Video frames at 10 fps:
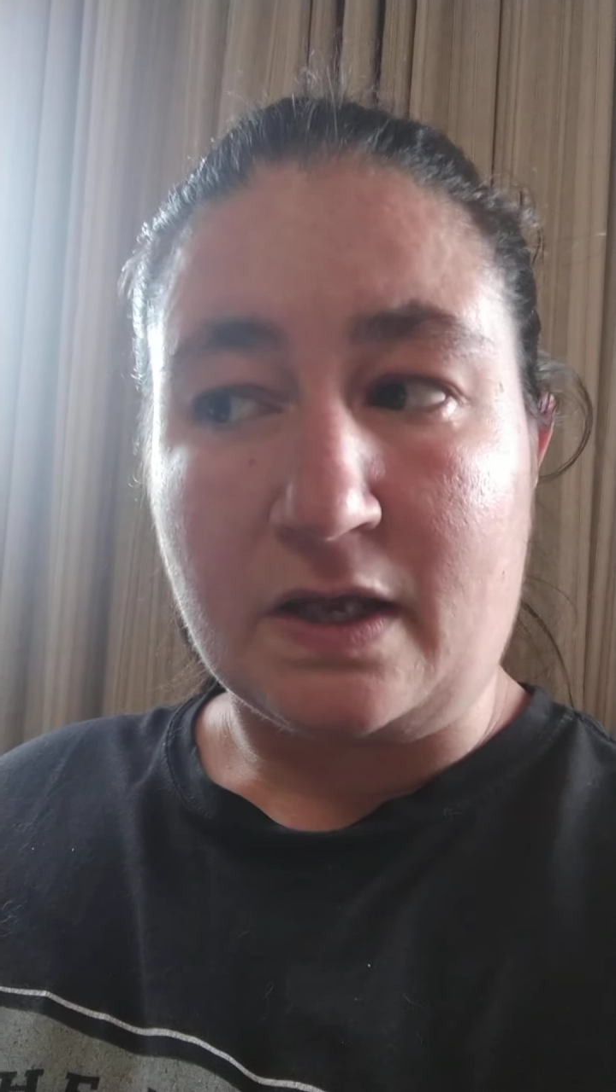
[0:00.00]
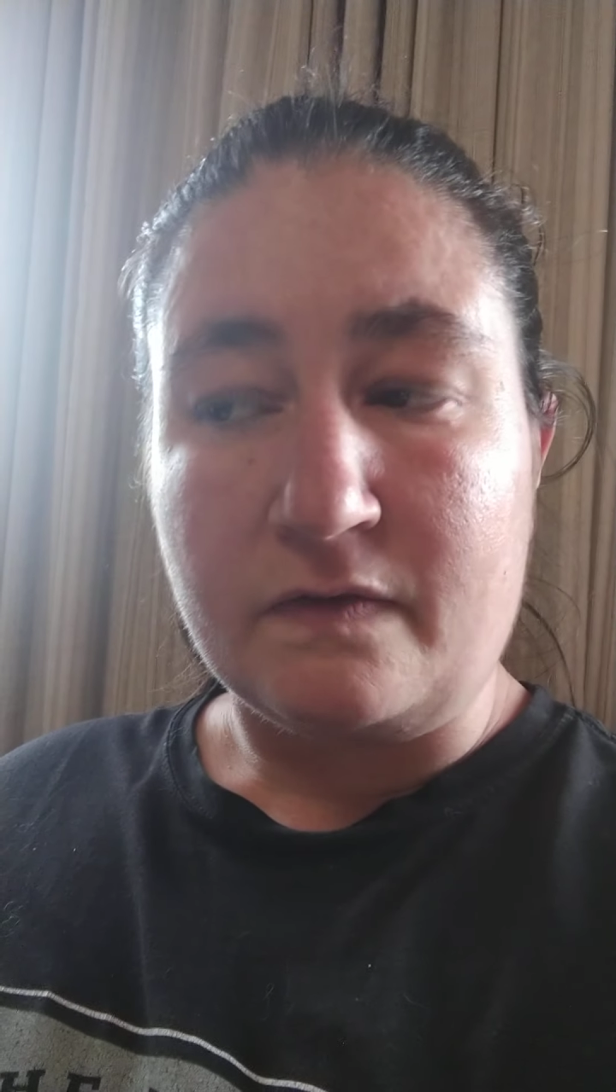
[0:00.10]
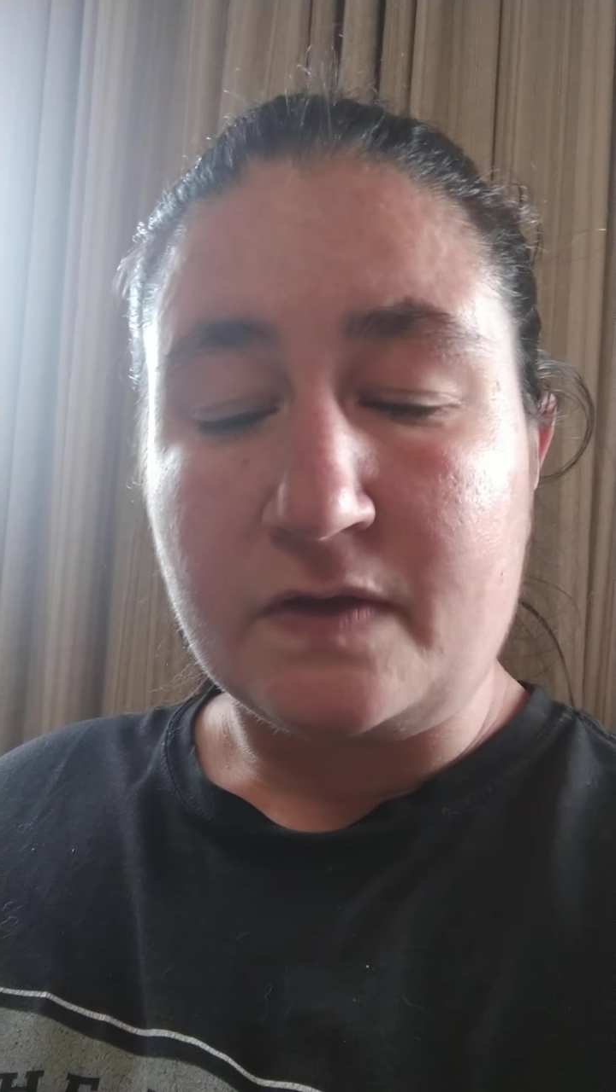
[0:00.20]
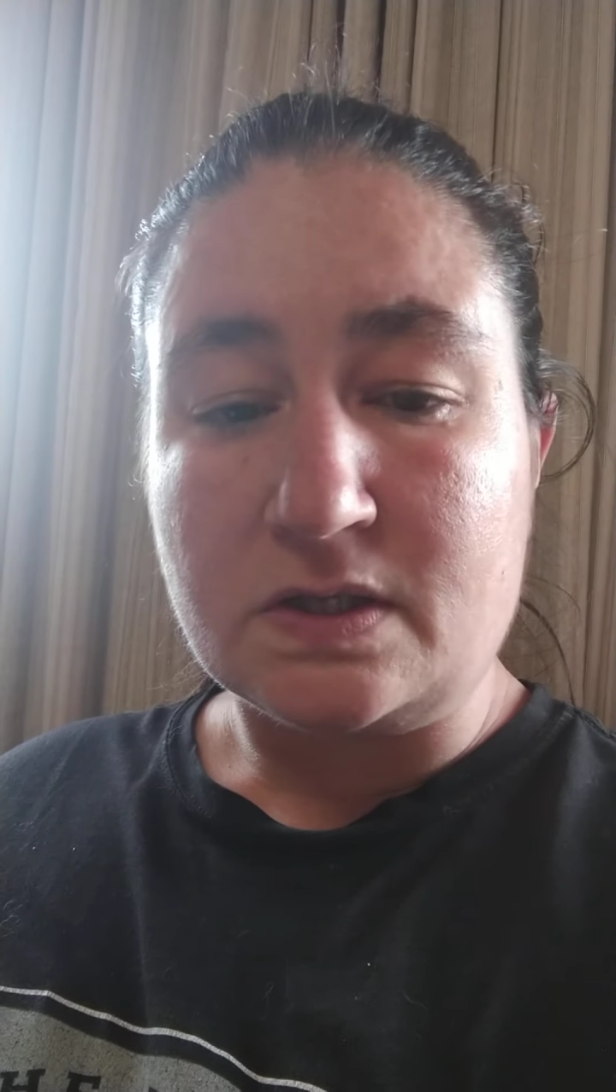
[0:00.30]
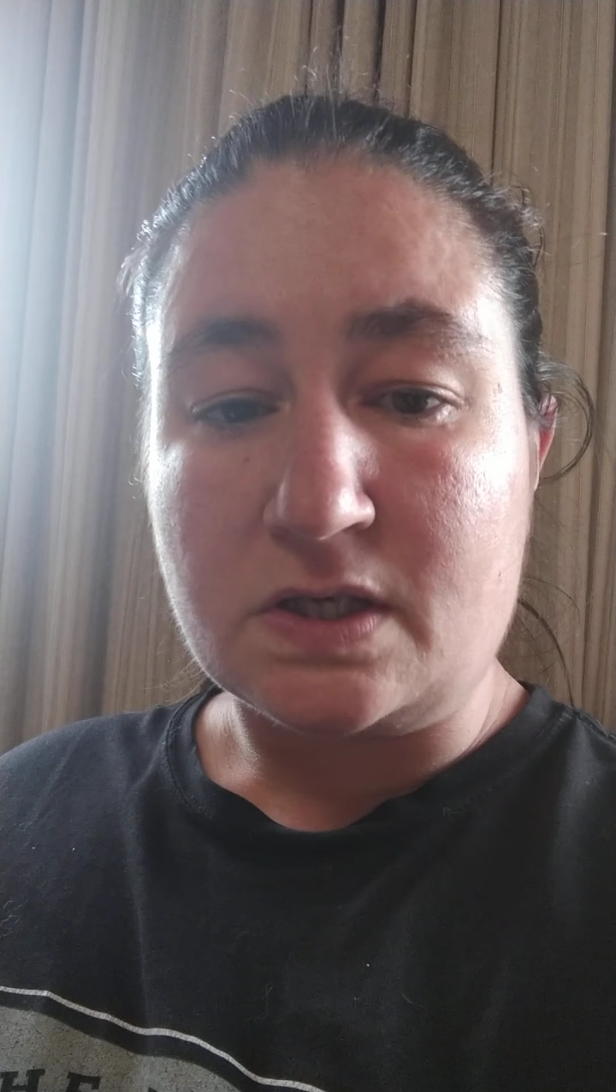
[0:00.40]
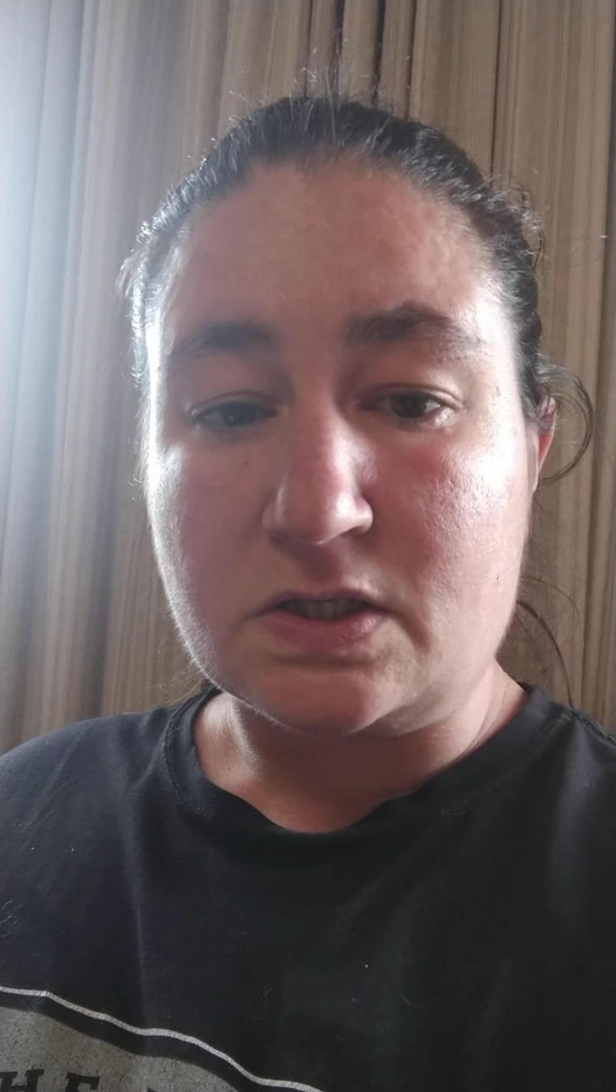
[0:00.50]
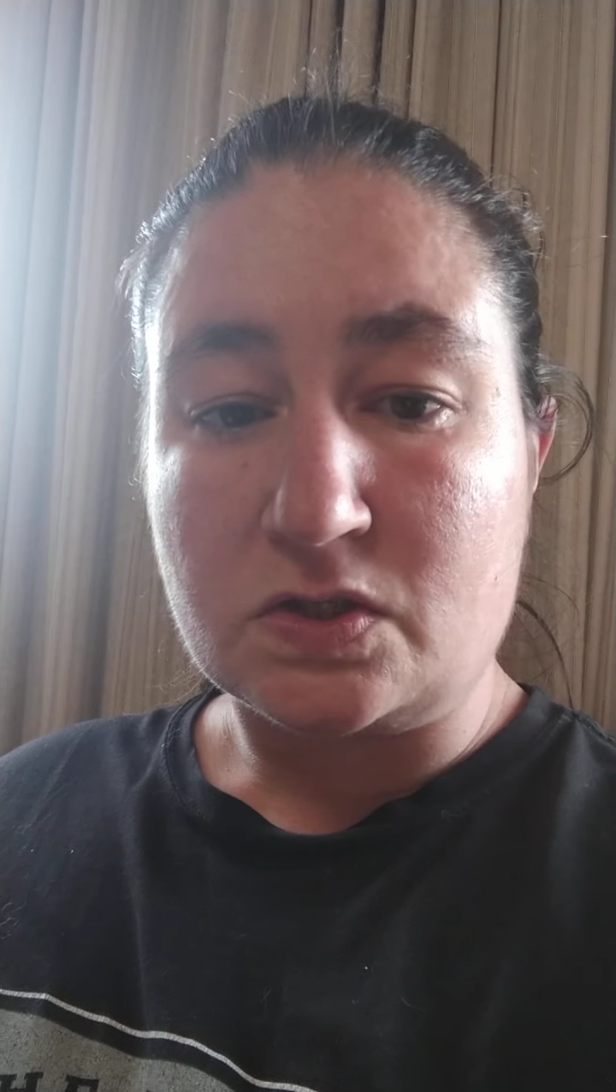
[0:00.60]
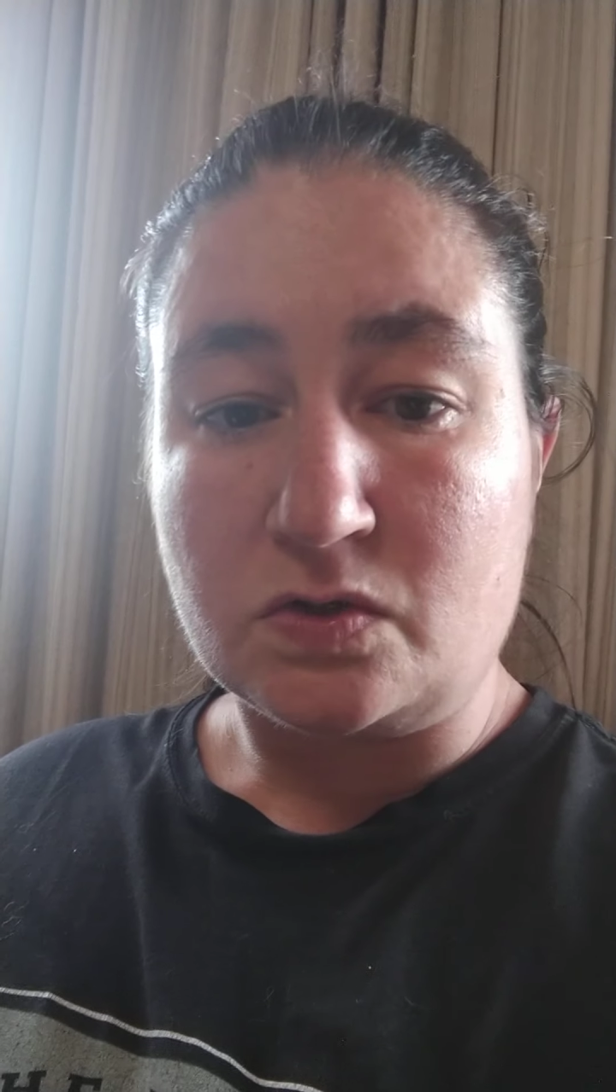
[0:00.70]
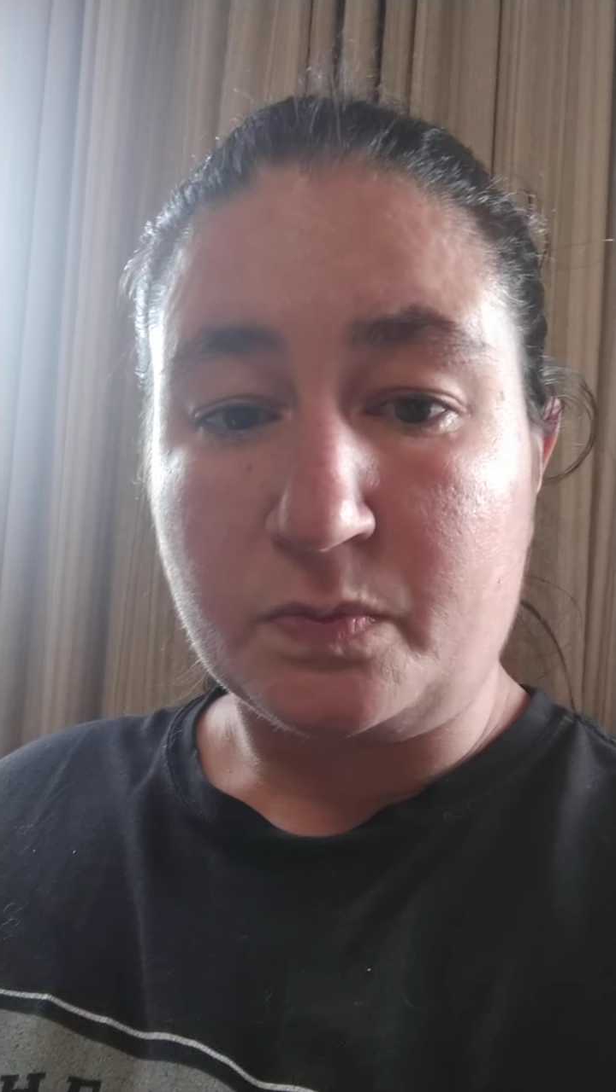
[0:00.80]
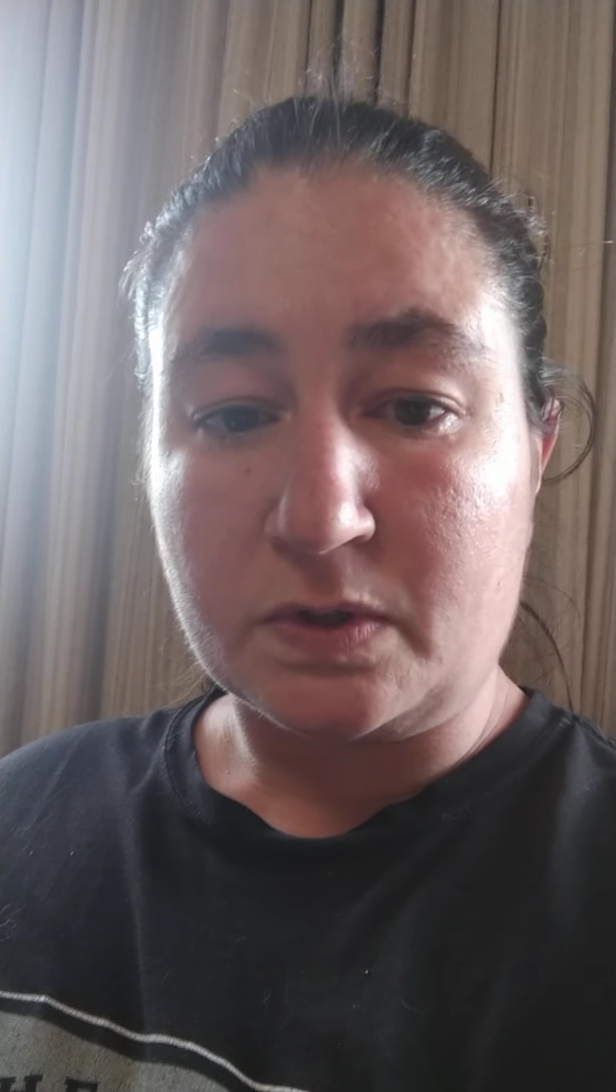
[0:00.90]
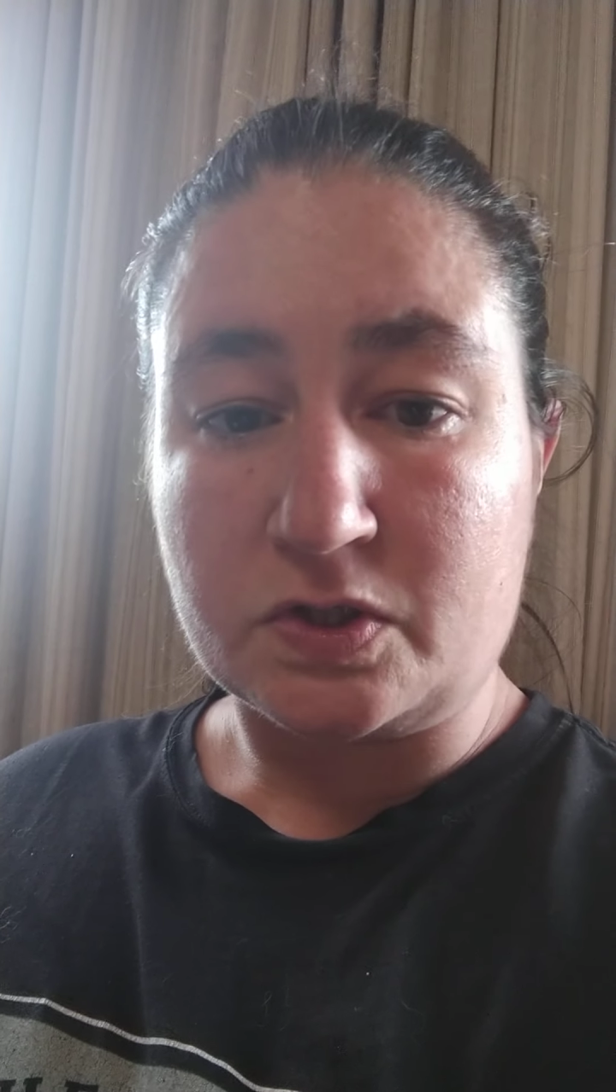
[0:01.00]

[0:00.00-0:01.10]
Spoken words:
if it is a super